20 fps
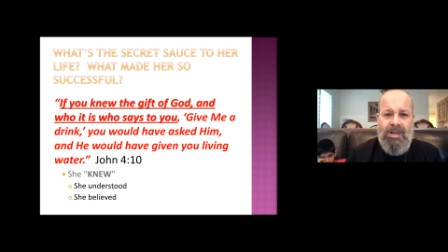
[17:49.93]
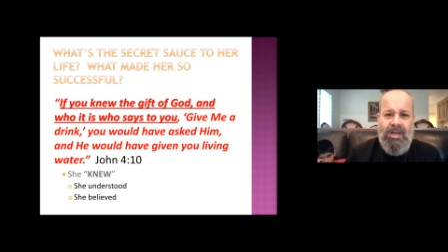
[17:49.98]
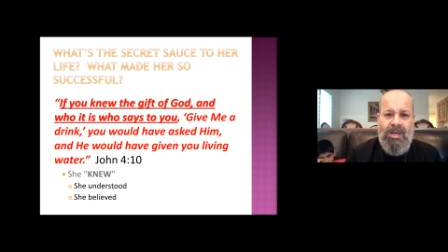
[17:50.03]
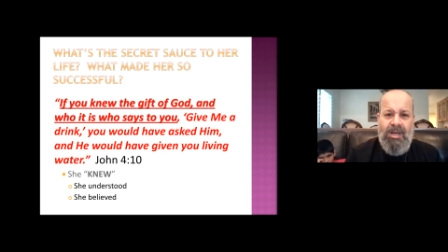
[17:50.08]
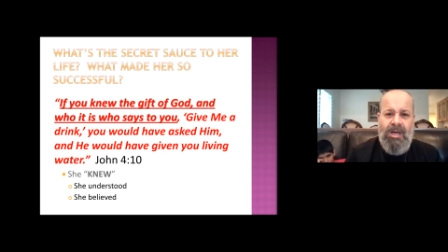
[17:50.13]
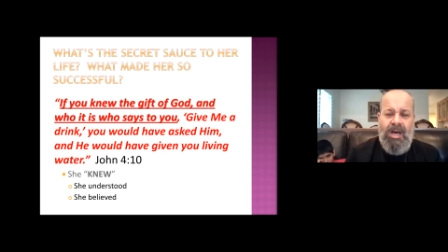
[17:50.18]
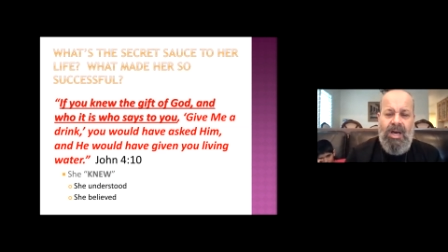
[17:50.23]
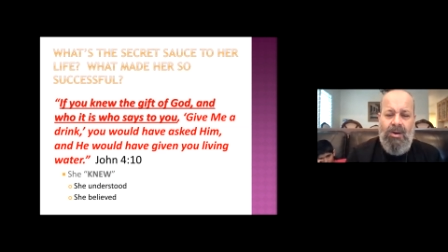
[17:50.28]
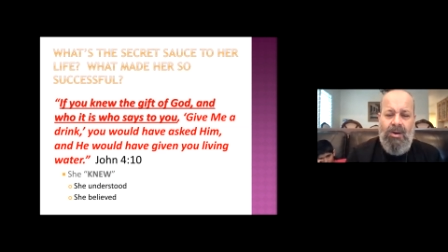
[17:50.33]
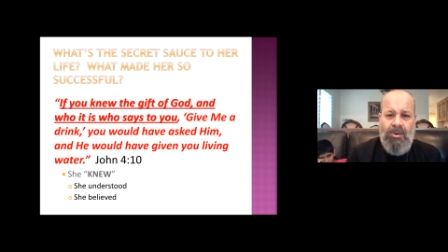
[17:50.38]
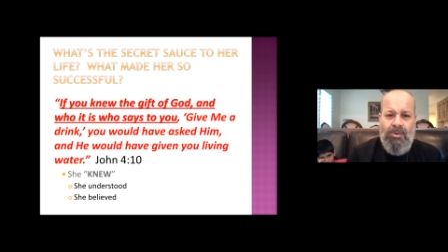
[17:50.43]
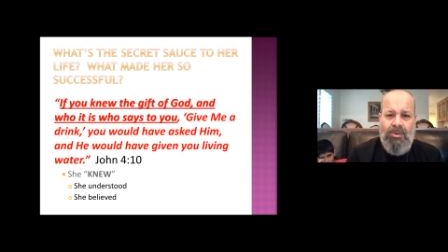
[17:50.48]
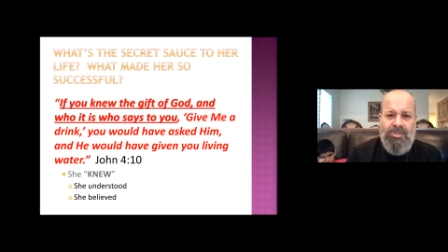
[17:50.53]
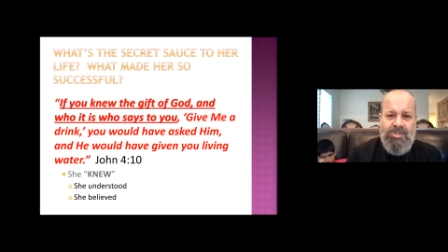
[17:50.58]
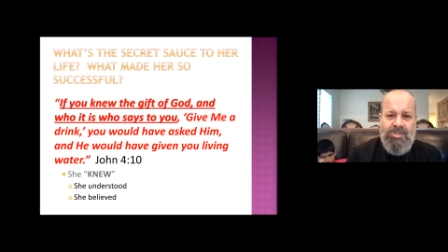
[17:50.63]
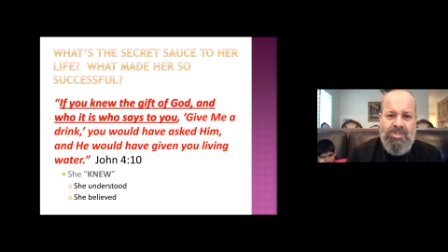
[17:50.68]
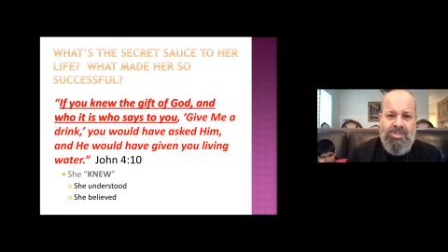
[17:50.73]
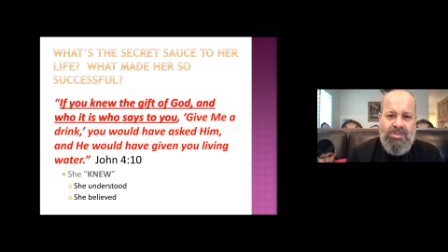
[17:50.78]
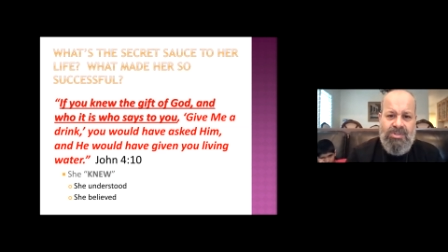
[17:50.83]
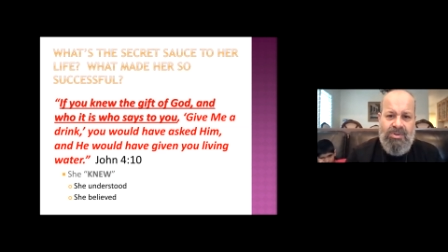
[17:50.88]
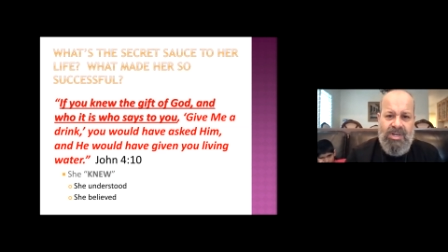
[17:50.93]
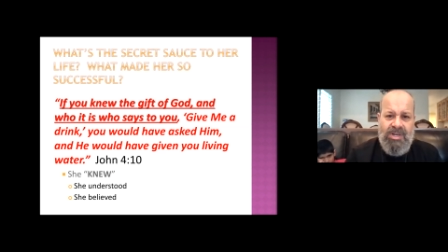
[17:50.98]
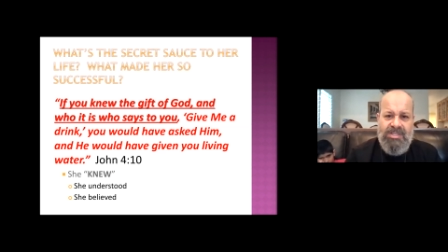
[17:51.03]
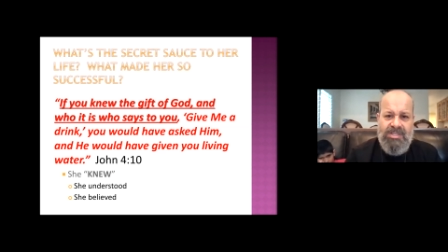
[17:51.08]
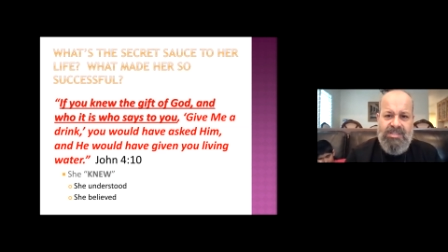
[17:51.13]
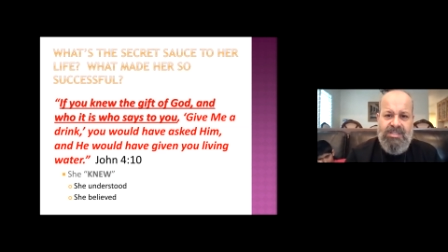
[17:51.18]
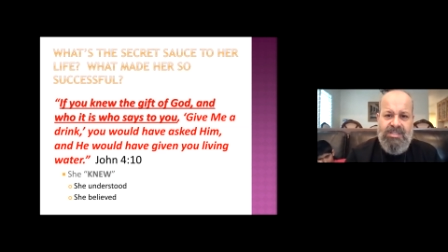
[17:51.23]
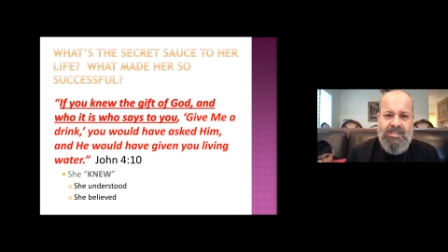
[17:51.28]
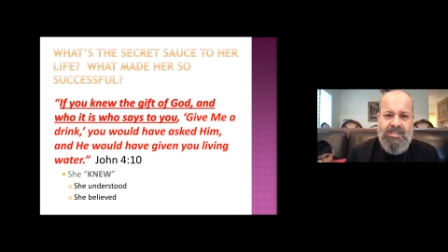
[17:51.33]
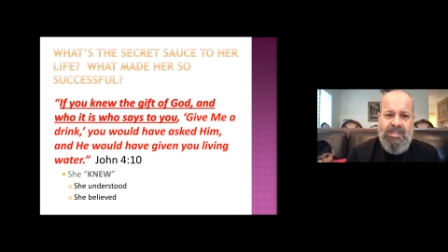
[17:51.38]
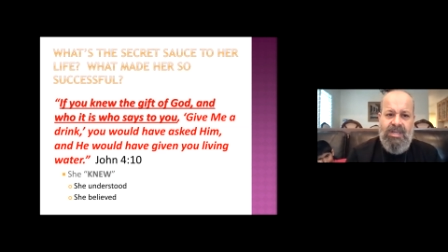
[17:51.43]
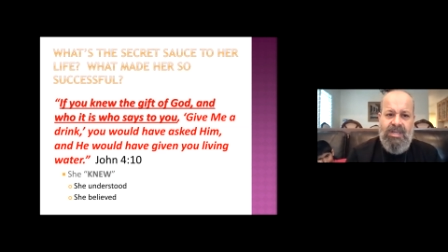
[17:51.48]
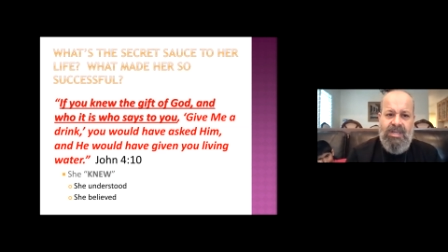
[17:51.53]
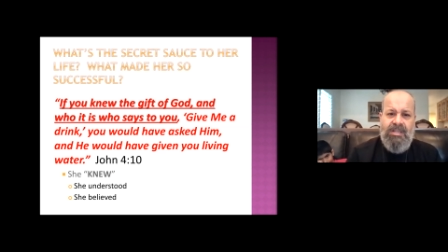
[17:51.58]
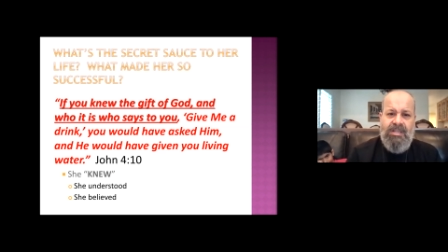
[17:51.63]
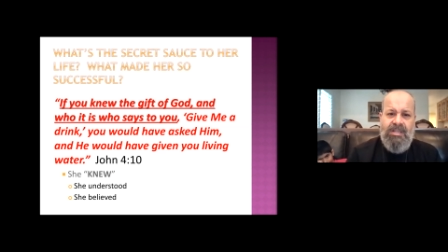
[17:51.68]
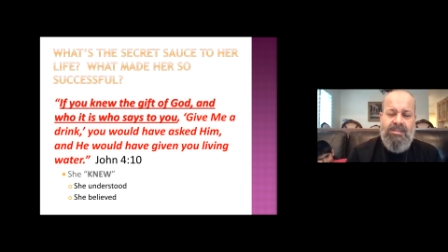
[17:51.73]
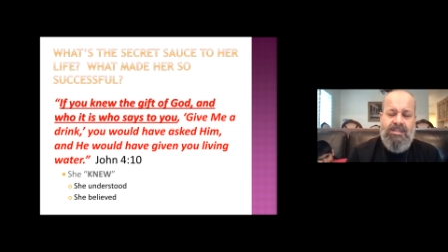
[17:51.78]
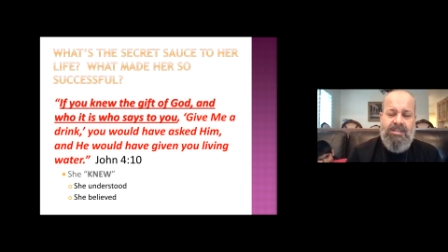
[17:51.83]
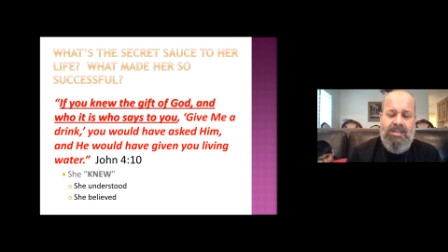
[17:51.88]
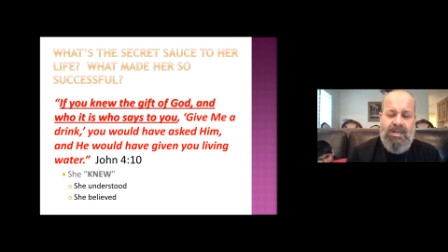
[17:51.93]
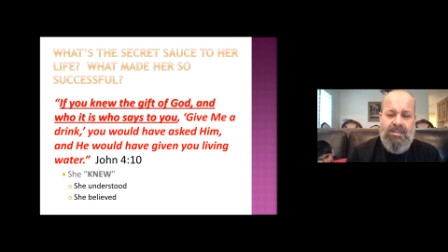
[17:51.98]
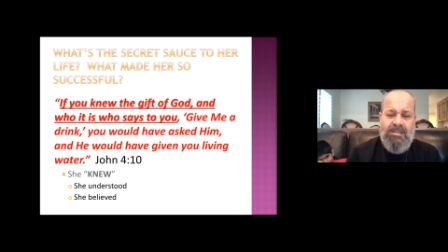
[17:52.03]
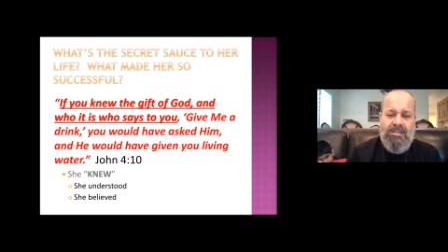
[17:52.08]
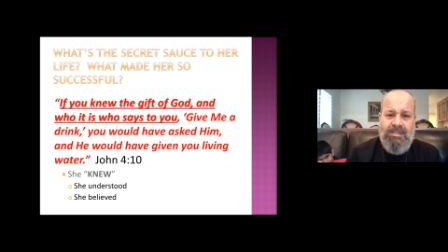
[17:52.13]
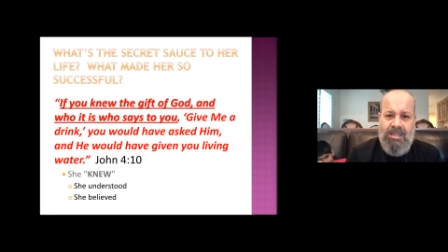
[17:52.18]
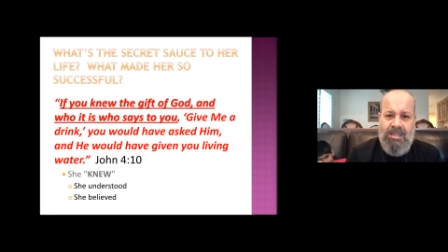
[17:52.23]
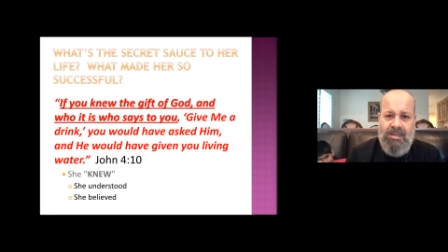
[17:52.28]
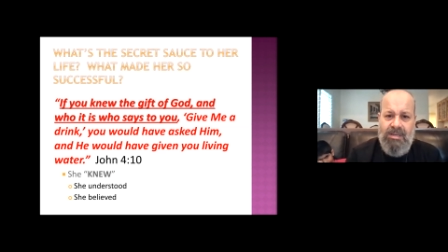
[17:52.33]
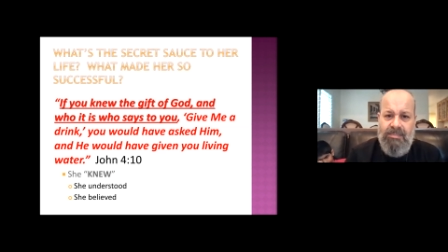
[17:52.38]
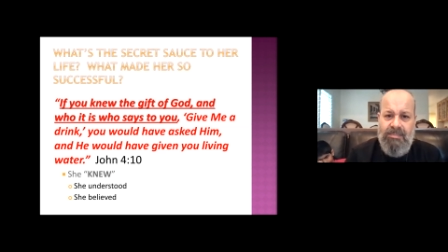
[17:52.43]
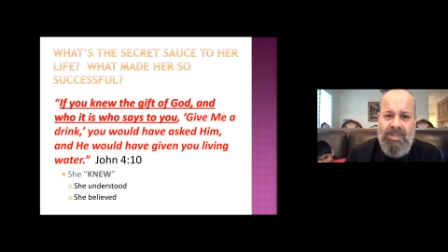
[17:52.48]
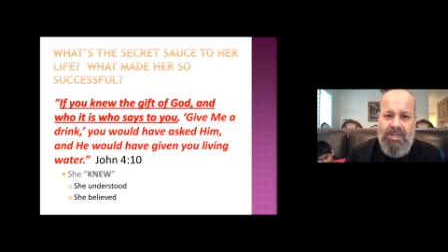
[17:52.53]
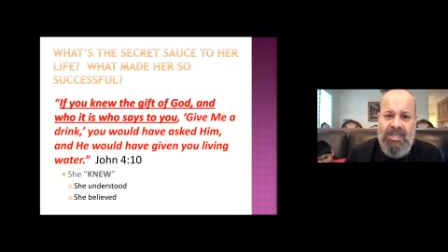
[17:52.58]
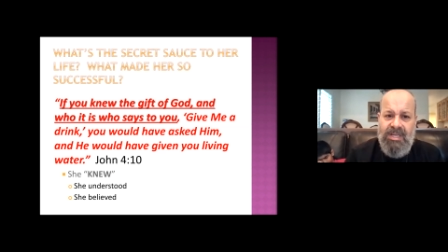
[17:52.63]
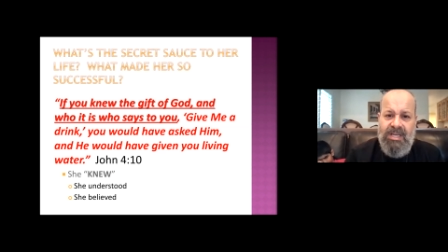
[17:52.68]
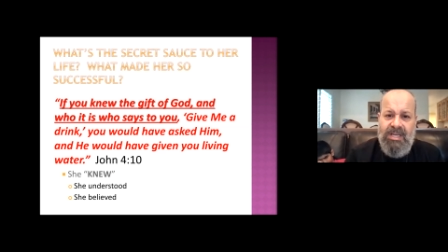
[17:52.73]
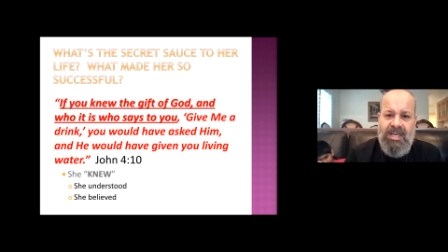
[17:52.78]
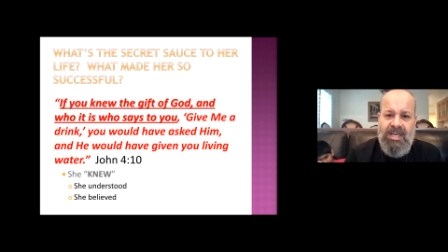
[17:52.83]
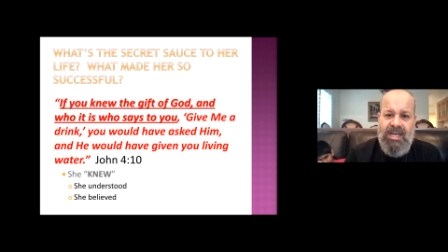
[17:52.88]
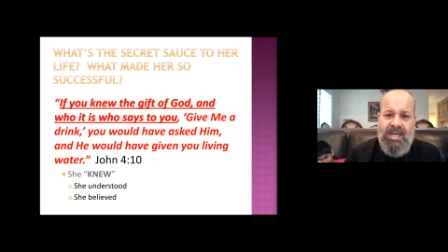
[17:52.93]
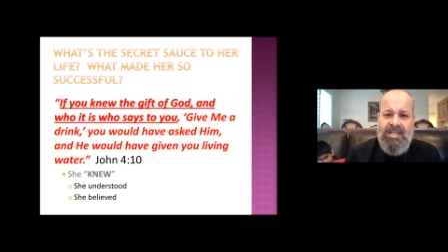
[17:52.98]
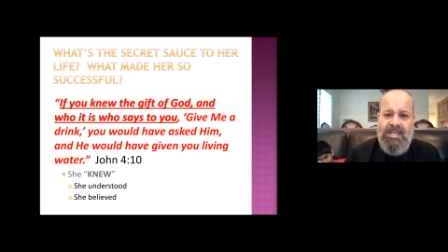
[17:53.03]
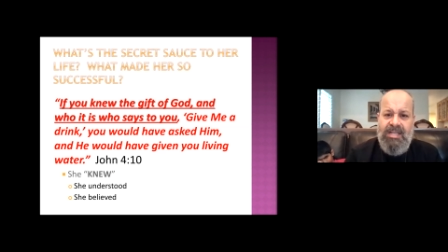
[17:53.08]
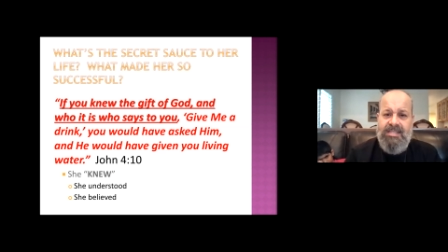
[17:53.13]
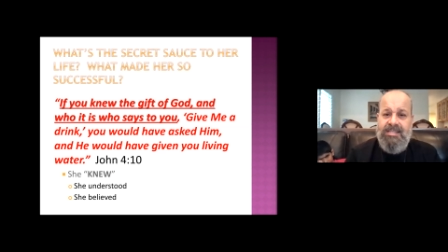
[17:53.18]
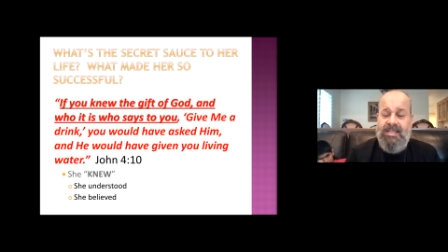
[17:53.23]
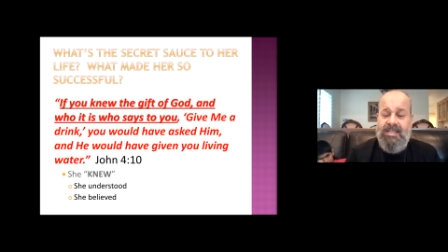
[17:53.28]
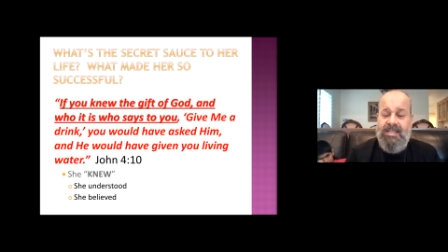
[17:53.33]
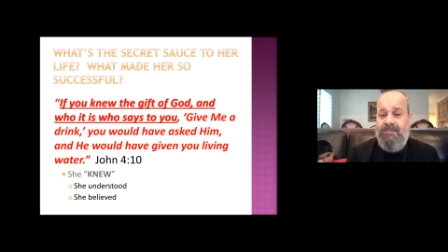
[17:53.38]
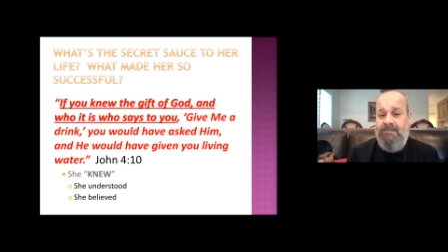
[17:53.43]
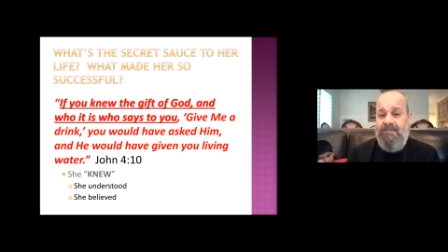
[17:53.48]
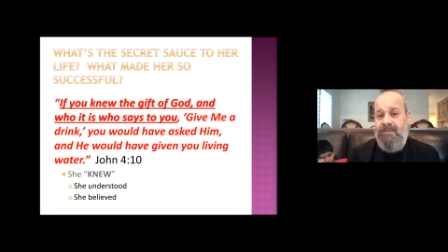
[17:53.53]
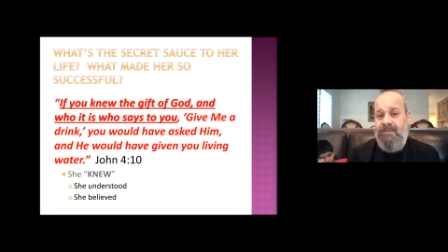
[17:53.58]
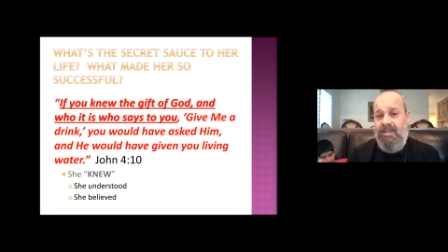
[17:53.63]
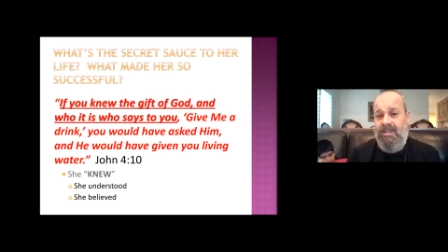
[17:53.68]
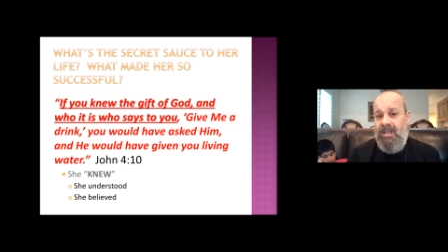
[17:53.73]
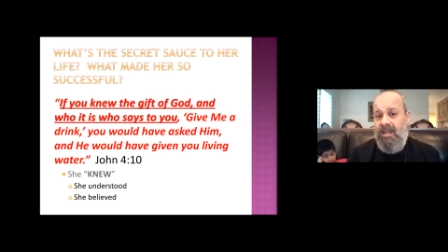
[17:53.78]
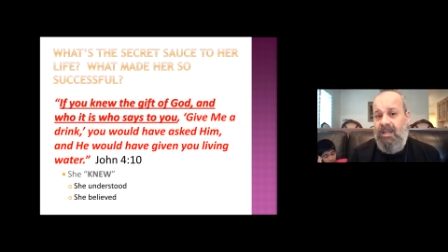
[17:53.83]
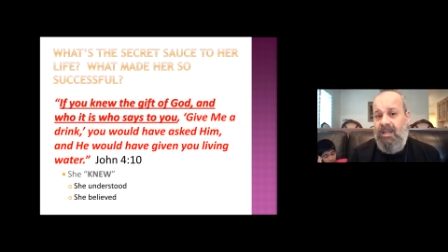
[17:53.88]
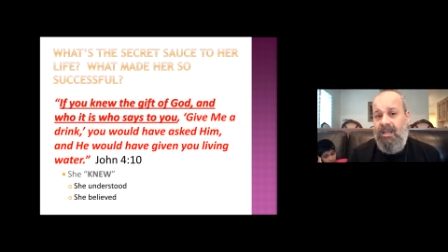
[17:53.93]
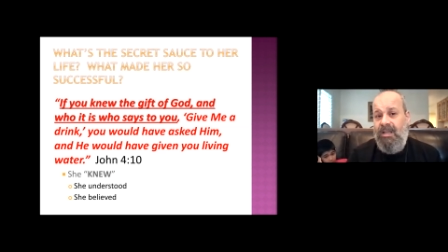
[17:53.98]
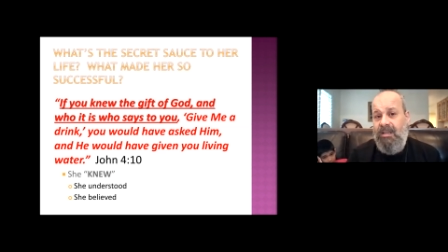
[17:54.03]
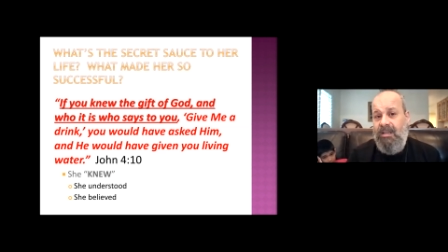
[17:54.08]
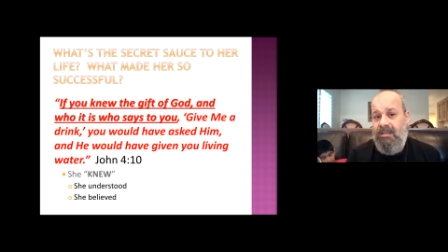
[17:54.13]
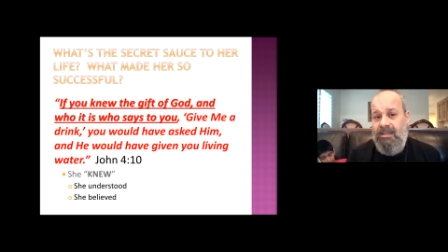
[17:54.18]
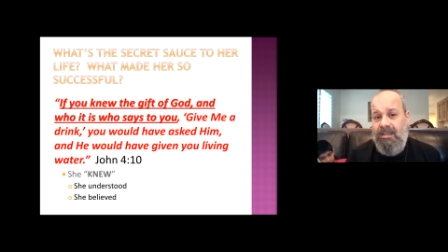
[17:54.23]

our Lord Jesus Christ uh, talked to him, and he says, uh,